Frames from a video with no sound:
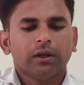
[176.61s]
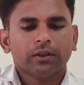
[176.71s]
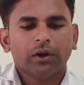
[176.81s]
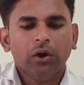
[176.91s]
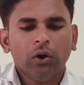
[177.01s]

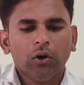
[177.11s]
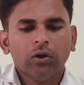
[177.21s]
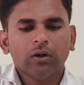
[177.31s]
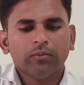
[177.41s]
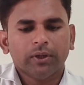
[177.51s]
The whole
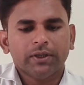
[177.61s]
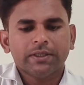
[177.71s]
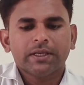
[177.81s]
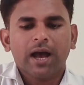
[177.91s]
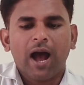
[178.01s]

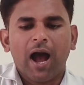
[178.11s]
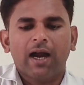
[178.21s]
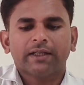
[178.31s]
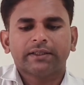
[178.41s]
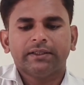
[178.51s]
numbers
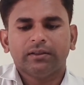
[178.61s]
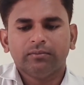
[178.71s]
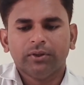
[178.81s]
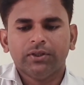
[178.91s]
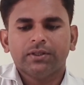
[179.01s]
are the
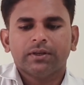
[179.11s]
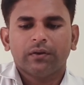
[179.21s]
numbers